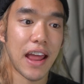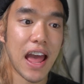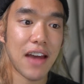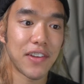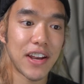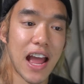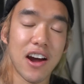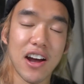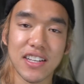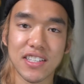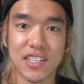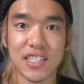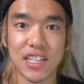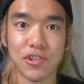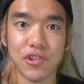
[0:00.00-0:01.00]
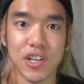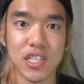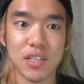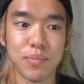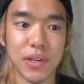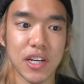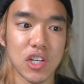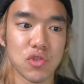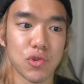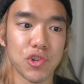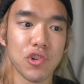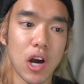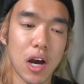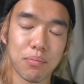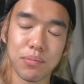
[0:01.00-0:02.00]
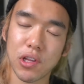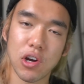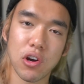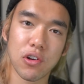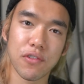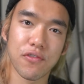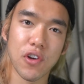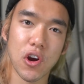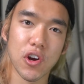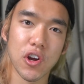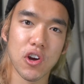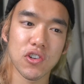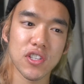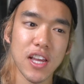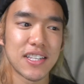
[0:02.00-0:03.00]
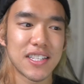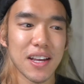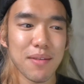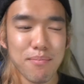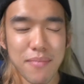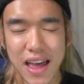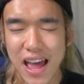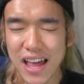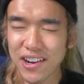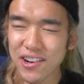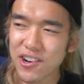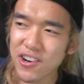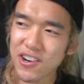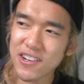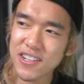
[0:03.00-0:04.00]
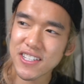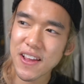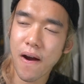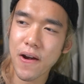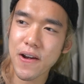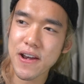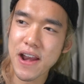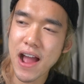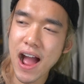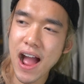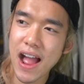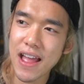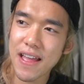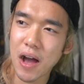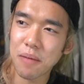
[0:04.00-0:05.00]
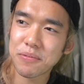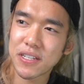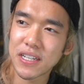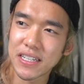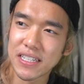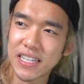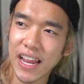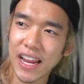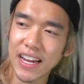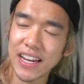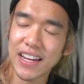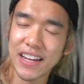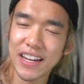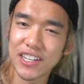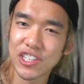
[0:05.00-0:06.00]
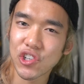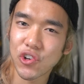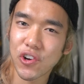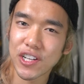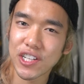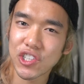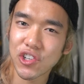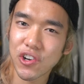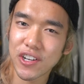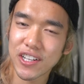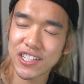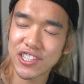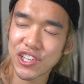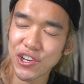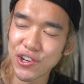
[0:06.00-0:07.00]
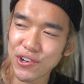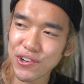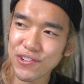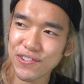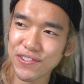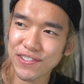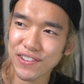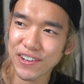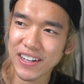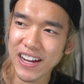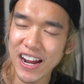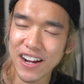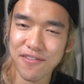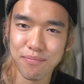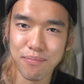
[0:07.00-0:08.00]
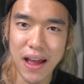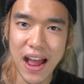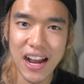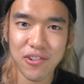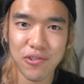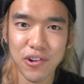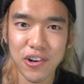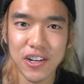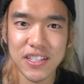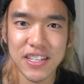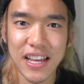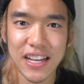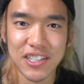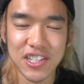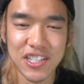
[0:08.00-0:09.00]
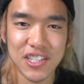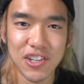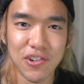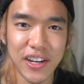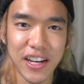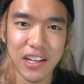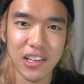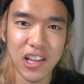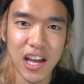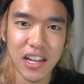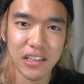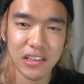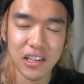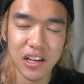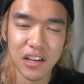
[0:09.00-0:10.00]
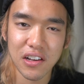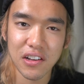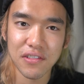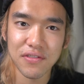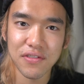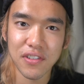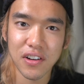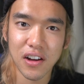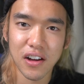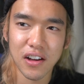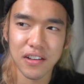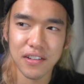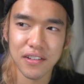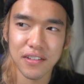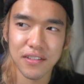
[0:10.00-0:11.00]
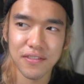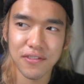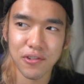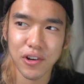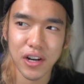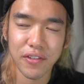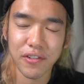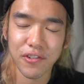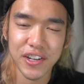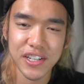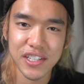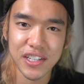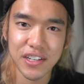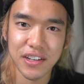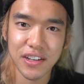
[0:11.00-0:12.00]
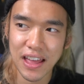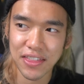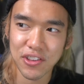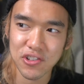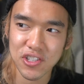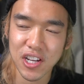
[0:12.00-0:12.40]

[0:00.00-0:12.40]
have it out as a sequence, because when you upload photos, some editors are not up to date in 2022. They're kind of backwards and just don't get a lot of love for whatever reason at those